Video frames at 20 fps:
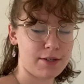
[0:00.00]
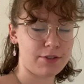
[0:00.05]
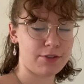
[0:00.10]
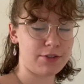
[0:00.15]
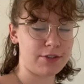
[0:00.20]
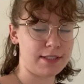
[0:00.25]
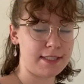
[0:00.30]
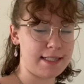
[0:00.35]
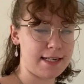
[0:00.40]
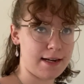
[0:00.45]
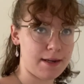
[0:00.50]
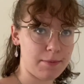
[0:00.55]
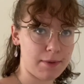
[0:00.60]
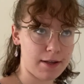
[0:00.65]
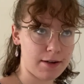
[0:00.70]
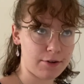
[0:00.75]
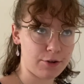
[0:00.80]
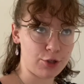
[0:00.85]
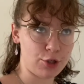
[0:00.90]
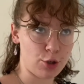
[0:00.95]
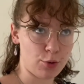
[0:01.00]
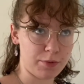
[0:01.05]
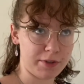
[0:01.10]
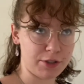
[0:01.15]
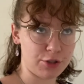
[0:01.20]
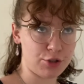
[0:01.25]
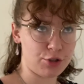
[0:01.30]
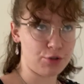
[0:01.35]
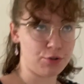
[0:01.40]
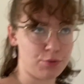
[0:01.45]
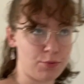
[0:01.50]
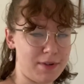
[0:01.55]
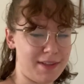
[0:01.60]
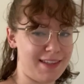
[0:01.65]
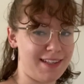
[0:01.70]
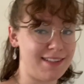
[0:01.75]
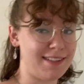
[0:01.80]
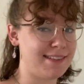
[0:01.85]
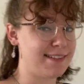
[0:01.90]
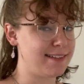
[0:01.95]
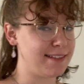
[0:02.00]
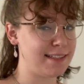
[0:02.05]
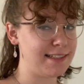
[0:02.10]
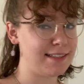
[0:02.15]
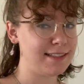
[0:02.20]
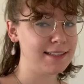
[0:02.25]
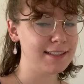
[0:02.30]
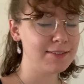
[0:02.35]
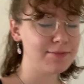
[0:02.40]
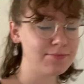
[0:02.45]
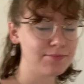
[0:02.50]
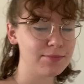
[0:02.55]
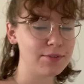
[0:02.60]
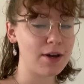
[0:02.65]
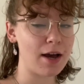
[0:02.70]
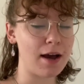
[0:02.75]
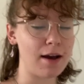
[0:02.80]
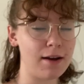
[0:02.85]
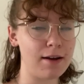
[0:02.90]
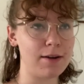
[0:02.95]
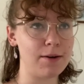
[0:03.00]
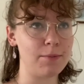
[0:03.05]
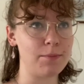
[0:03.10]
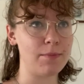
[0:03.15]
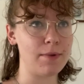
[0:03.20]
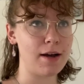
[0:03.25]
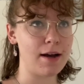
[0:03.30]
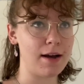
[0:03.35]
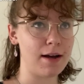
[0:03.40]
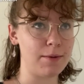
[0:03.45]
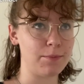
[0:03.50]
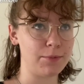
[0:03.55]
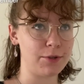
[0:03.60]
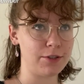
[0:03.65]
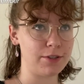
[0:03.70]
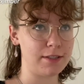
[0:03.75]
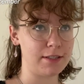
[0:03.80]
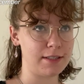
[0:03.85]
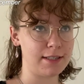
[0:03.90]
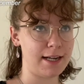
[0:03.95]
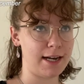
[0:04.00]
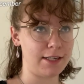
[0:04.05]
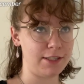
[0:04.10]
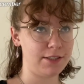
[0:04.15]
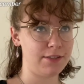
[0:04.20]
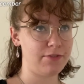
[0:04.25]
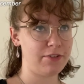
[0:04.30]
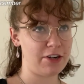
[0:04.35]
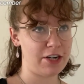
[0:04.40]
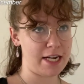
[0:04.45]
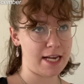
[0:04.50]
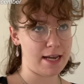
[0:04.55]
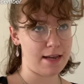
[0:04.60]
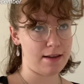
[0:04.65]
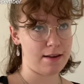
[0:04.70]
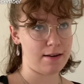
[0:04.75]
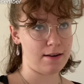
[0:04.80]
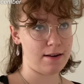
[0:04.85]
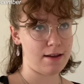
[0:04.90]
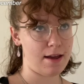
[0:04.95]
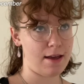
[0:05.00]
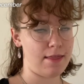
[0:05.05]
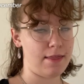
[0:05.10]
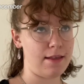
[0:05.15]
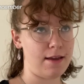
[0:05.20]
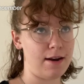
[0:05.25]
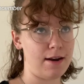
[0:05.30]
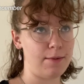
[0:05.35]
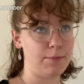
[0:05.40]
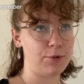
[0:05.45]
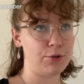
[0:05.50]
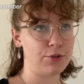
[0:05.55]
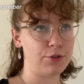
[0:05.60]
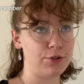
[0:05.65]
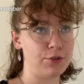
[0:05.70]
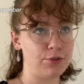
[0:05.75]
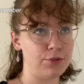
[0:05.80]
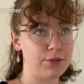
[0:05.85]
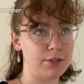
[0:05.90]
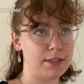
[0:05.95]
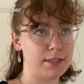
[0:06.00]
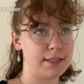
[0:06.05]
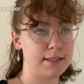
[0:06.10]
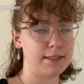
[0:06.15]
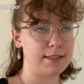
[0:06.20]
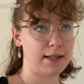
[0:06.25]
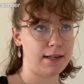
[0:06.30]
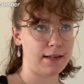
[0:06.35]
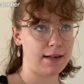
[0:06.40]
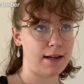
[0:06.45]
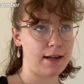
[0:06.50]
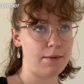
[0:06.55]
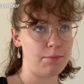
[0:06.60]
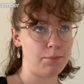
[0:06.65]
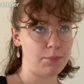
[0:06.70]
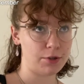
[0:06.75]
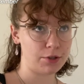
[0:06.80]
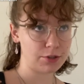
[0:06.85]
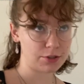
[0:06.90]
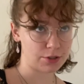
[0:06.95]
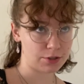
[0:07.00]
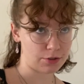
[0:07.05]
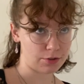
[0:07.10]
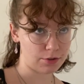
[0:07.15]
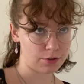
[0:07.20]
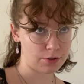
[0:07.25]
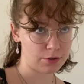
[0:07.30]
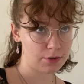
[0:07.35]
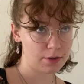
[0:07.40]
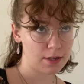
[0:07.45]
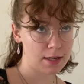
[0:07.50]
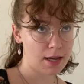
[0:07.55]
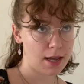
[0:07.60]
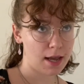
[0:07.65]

So today I plan on going to the city. I'm gonna catch the ferry in and then I'm gonna go to the secondhand bookstore.